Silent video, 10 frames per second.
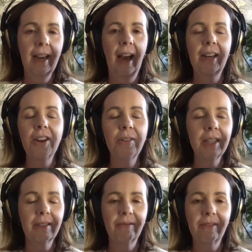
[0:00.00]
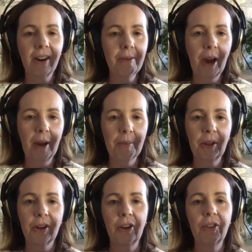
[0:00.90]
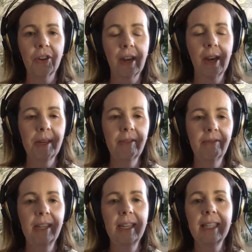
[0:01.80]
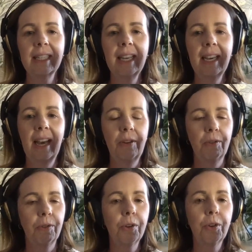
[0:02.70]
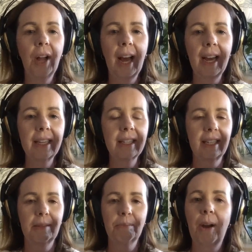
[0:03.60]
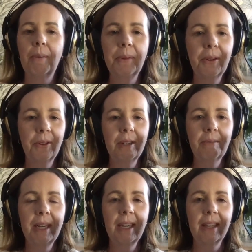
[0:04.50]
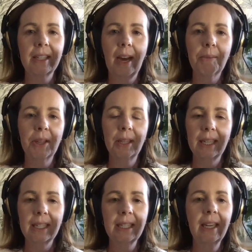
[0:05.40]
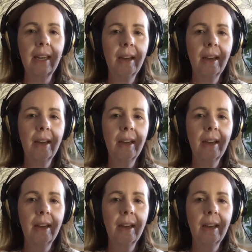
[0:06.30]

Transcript: I know it's very popular. If you're coming to Phoenix and you Google hikes, that's probably going to be at the top of the list.